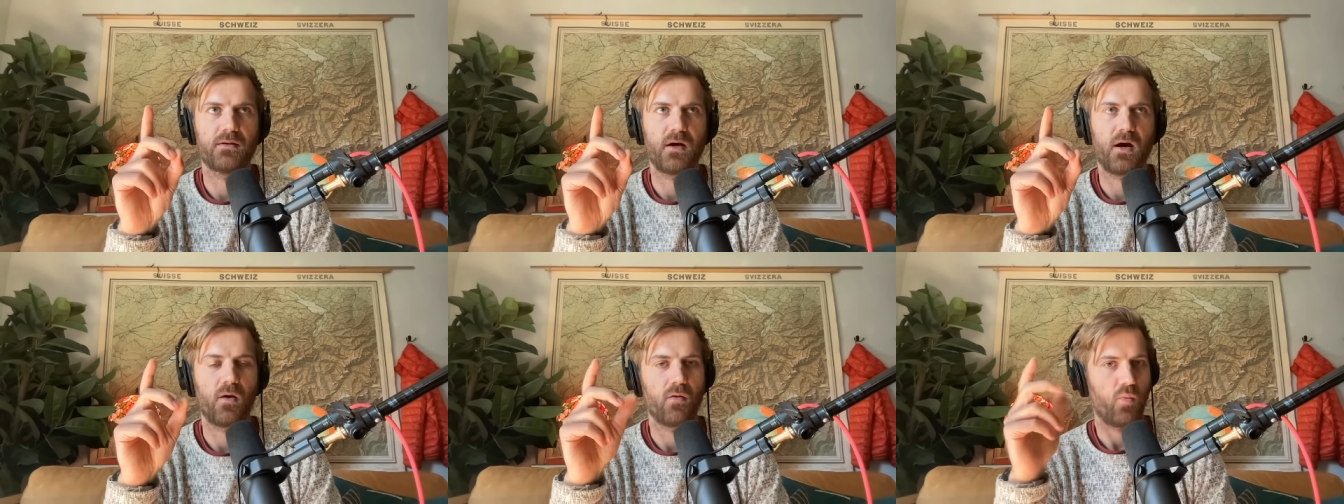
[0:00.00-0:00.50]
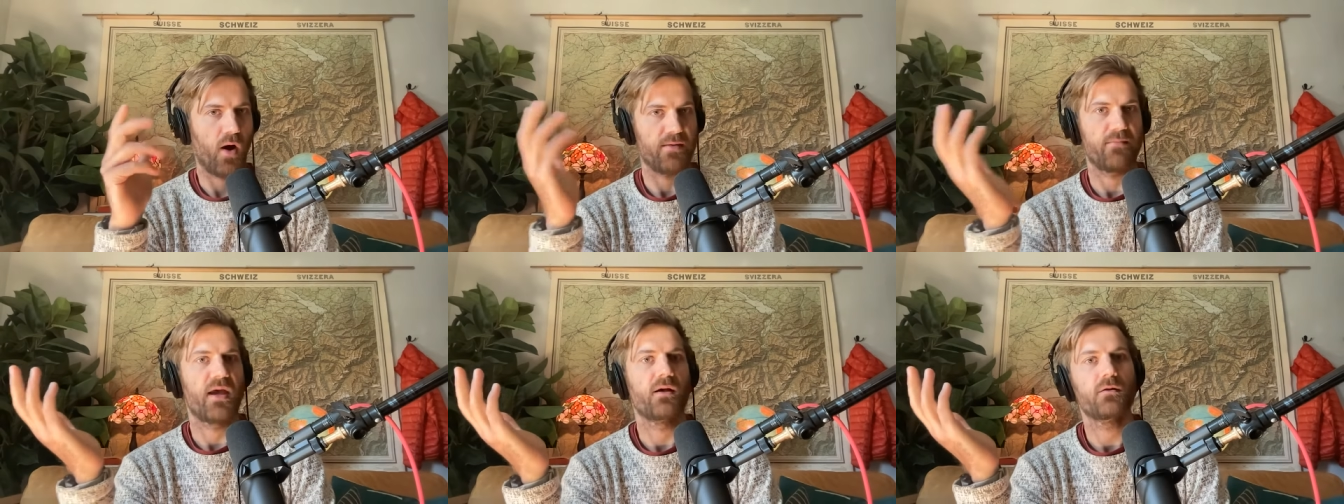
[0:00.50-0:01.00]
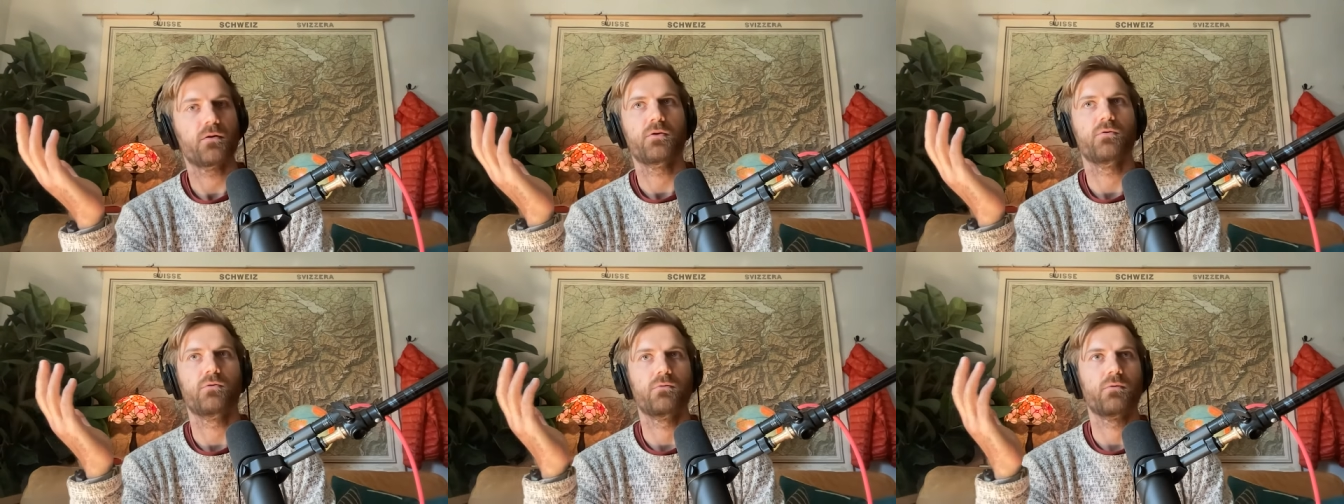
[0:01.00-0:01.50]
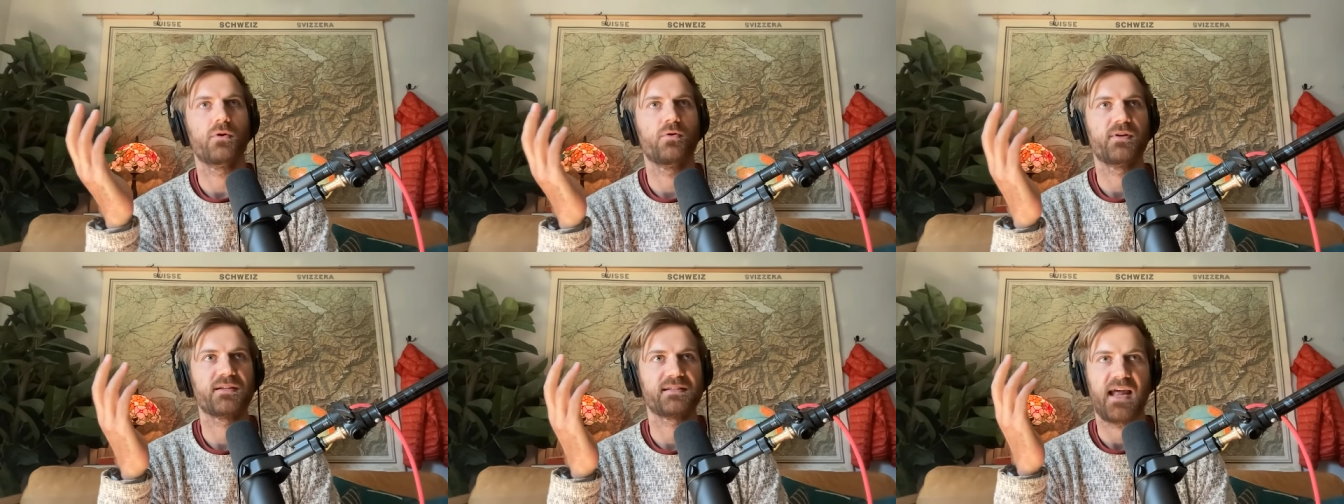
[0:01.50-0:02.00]
a white male who who
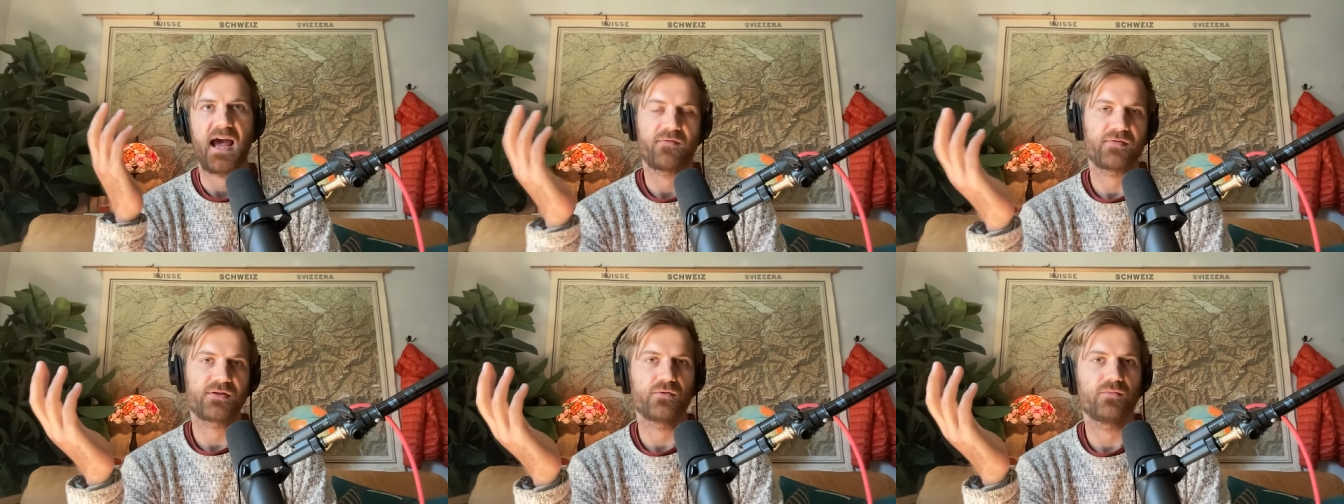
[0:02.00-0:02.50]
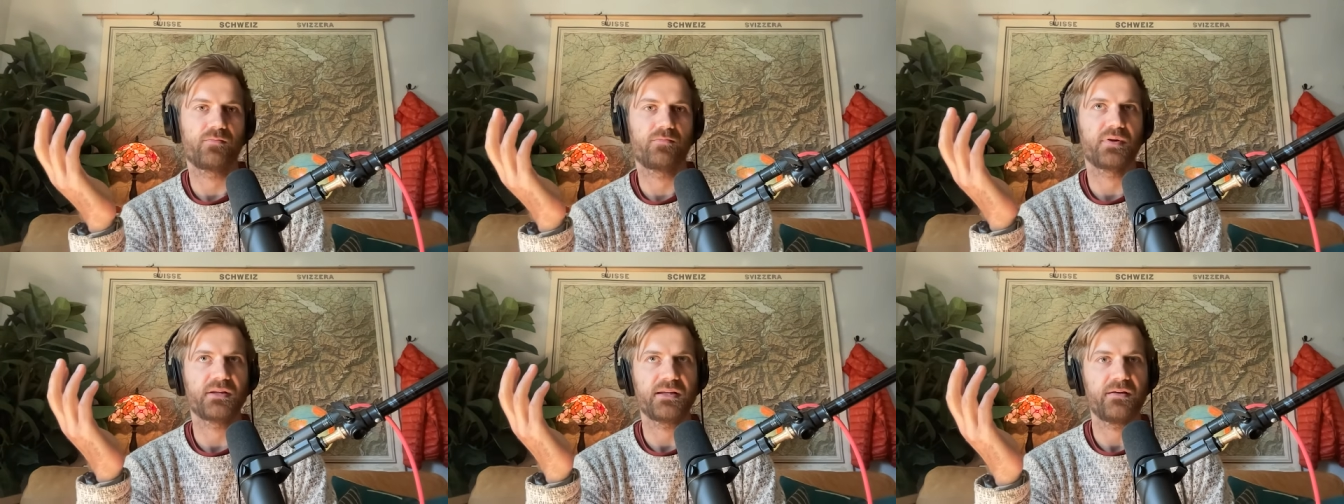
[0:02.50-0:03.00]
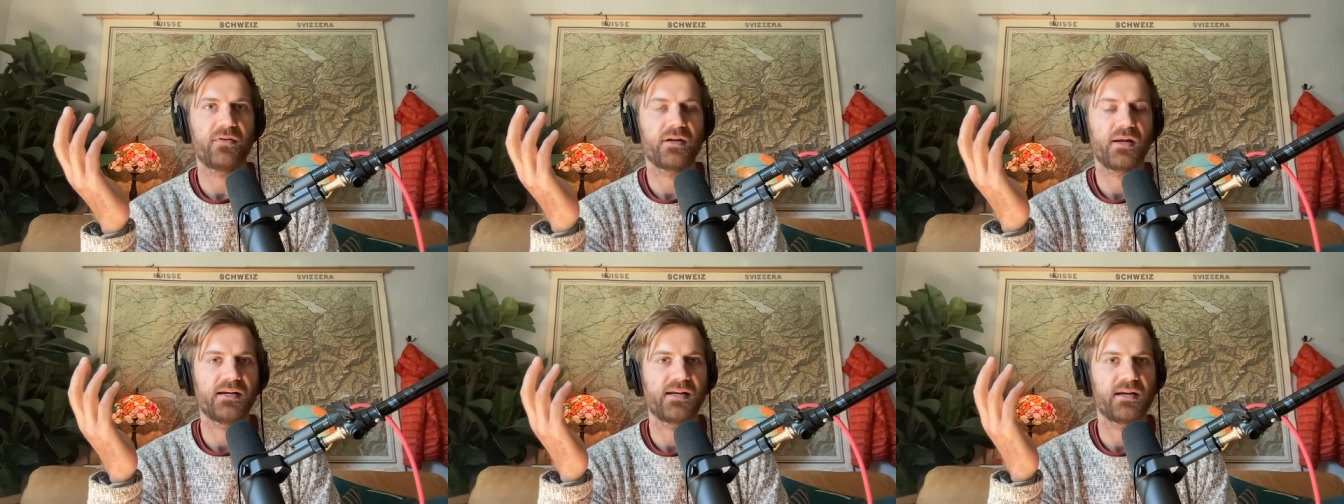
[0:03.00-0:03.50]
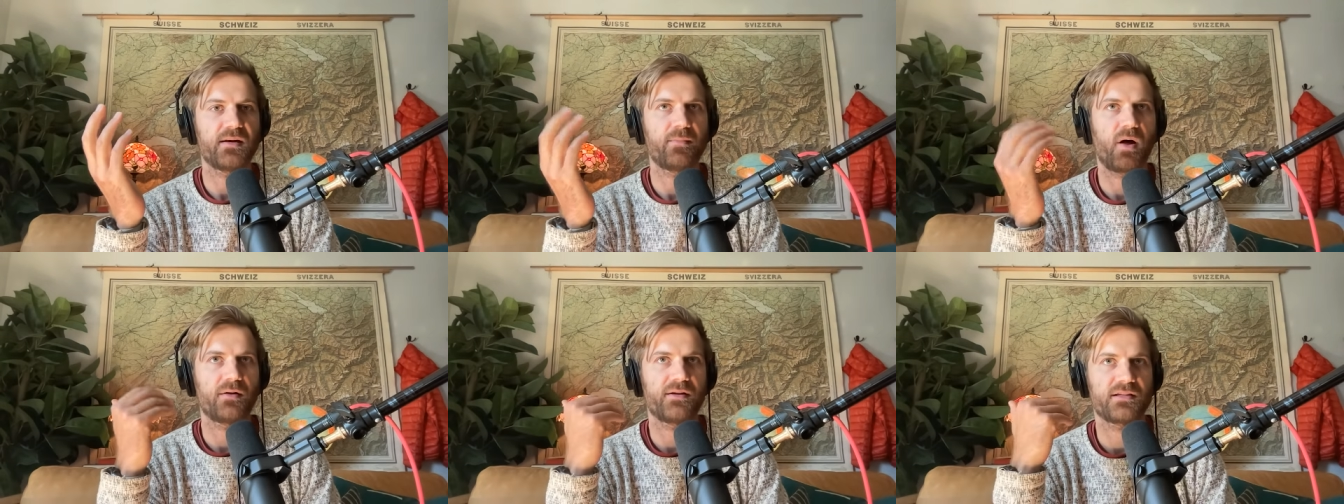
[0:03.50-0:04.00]
doesn't have to believe in identity
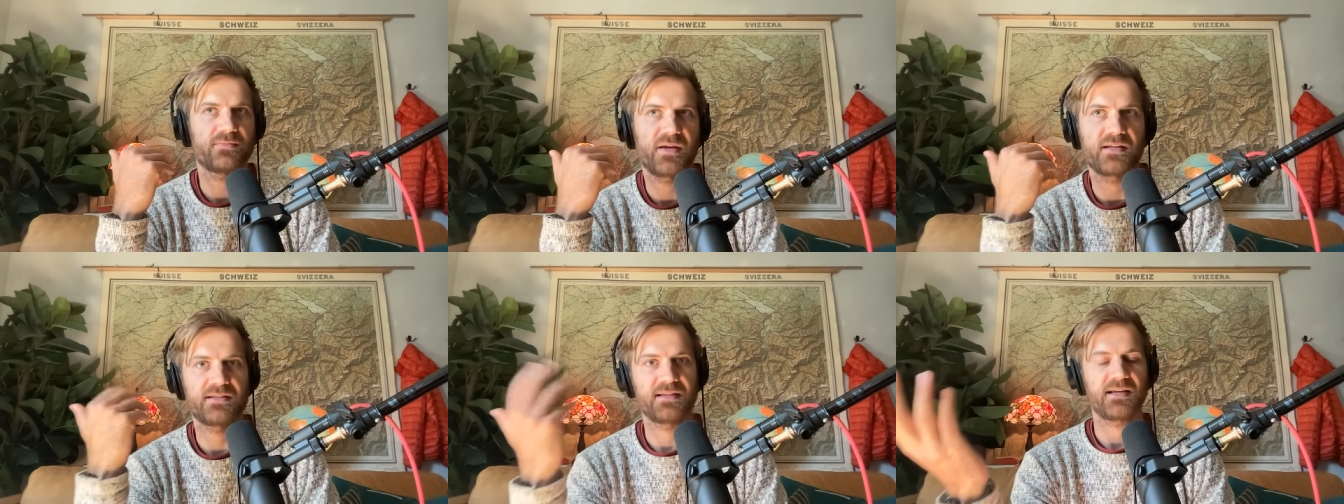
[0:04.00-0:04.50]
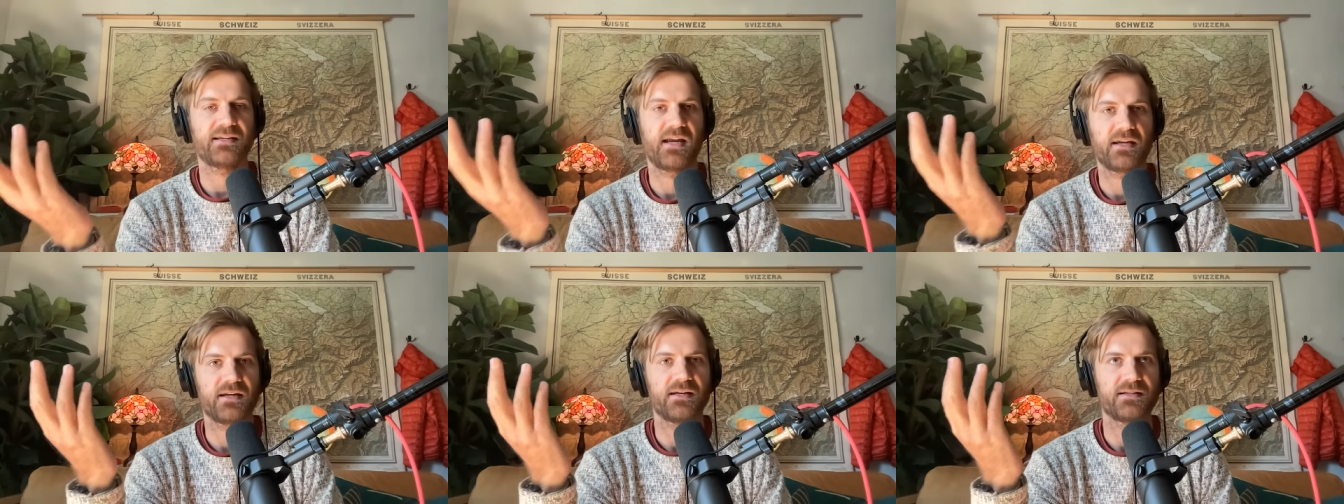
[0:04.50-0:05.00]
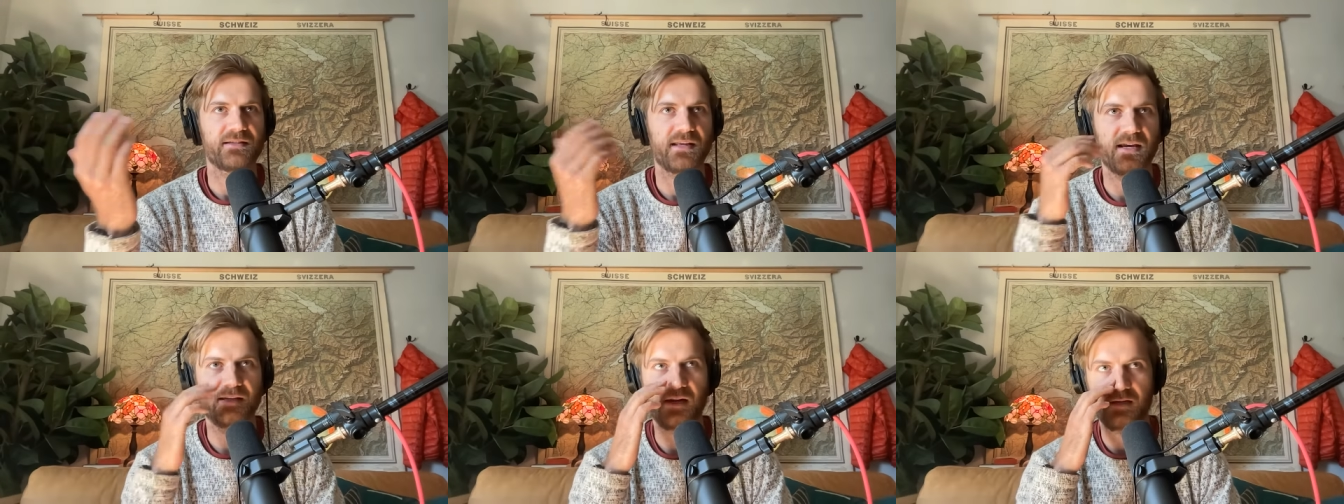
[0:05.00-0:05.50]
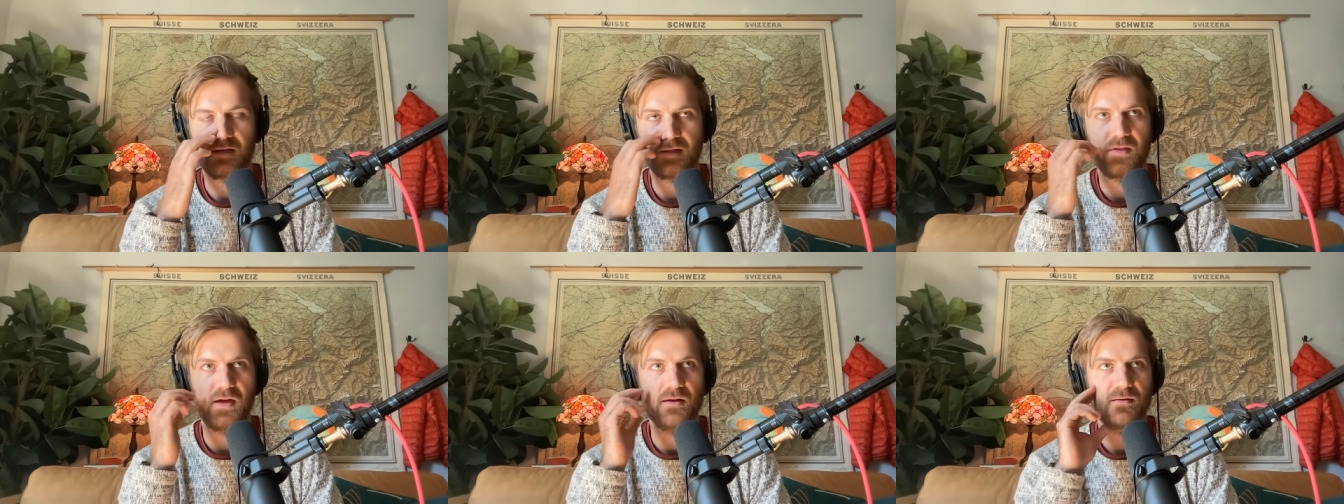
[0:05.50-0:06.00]
politics because his identity is the identity
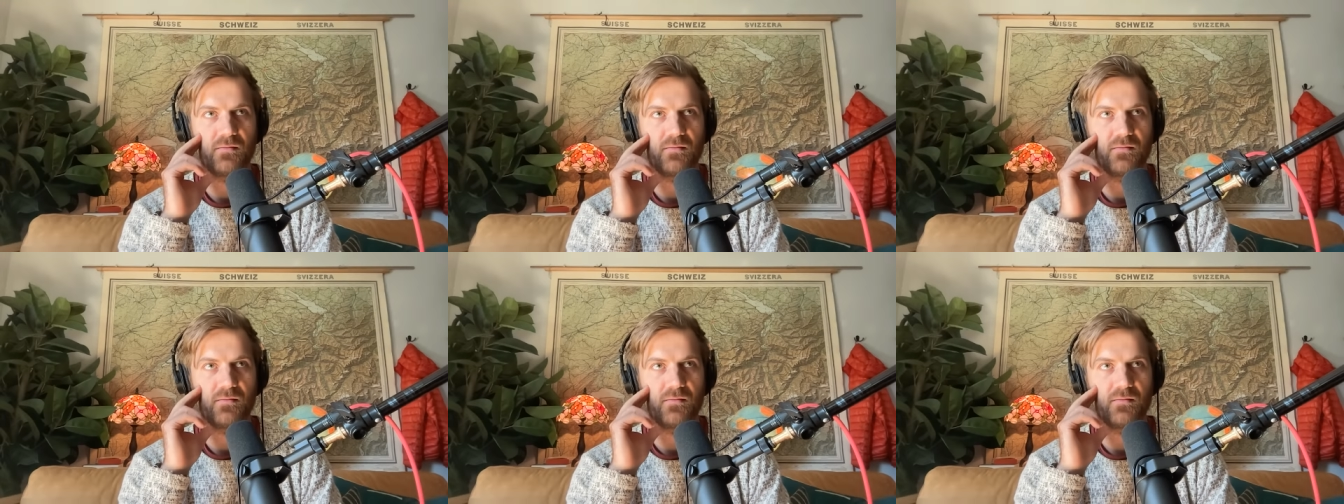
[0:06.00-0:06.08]
that